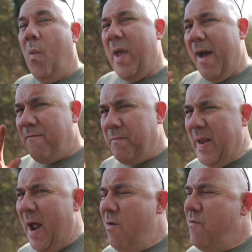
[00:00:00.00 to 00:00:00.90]
we have
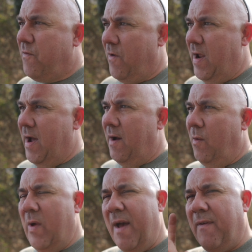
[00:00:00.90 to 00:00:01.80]
been over here
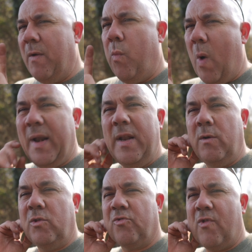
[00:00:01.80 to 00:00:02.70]
we have had one
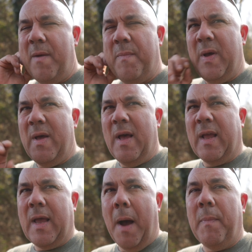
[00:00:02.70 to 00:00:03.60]
little trip
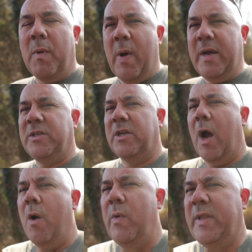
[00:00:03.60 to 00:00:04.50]
a couple of weeks
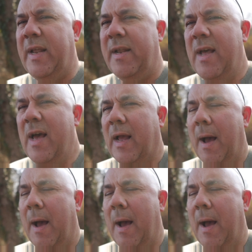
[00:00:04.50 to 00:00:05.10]
ago we did a